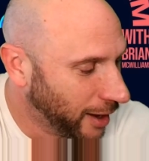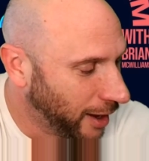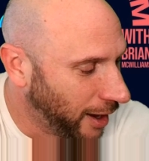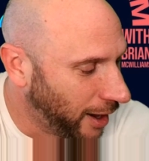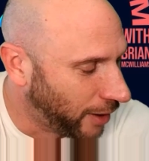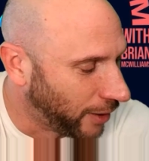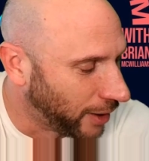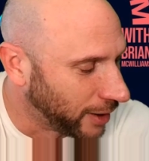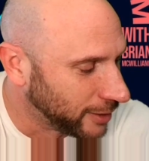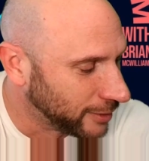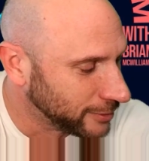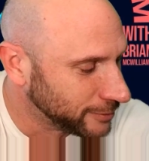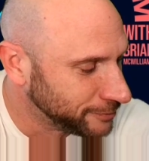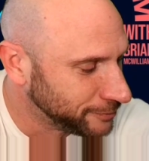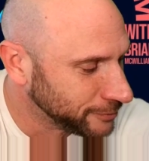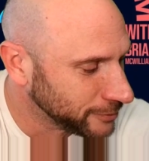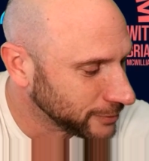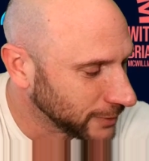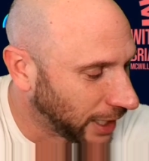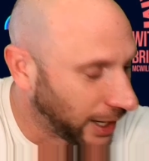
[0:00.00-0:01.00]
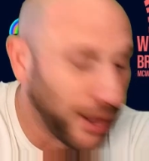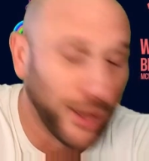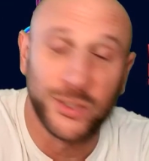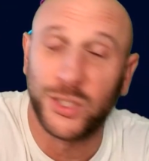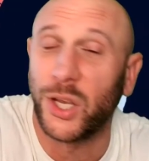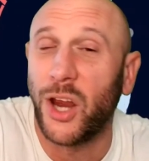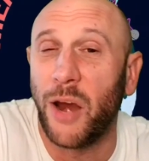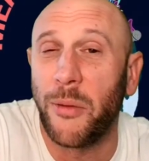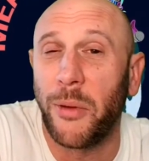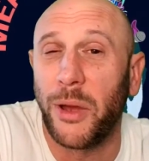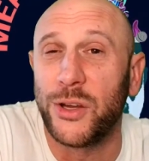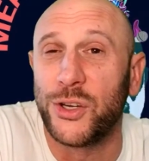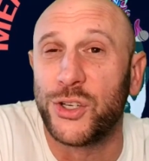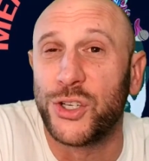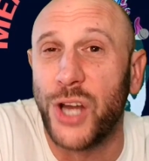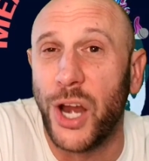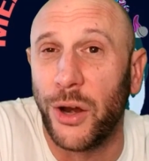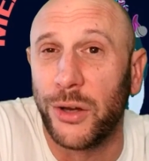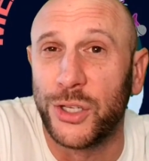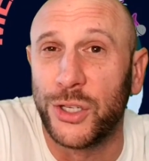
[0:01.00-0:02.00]
All right. And I also care about you
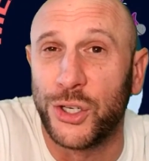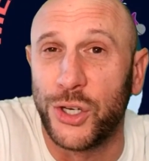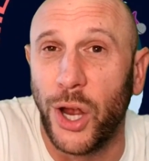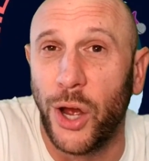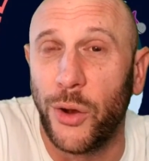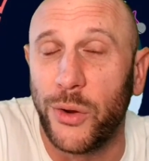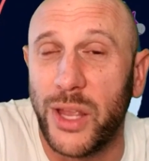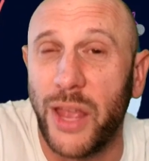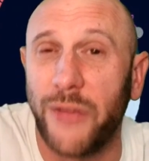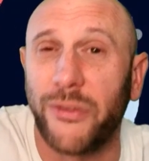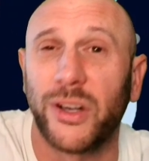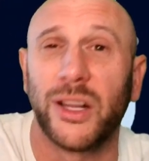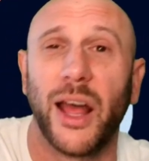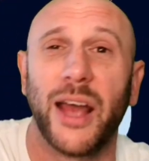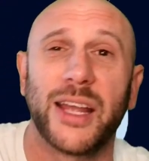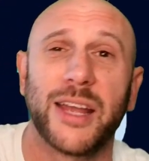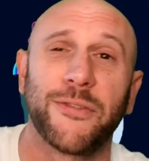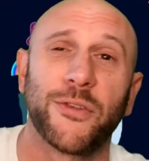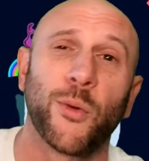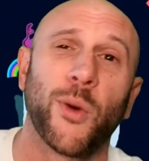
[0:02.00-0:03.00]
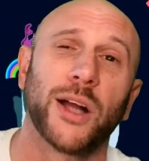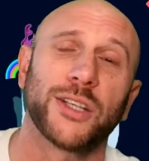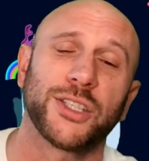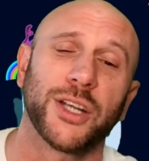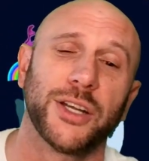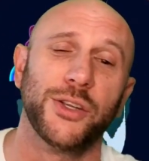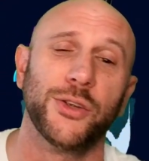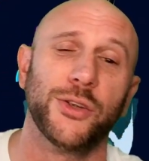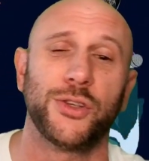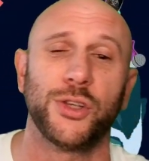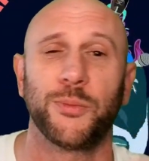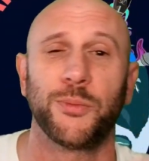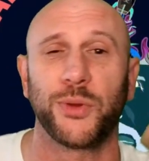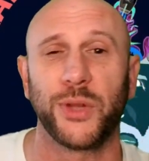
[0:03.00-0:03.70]
sharing the show. Give it a like if you're watching on YouTube.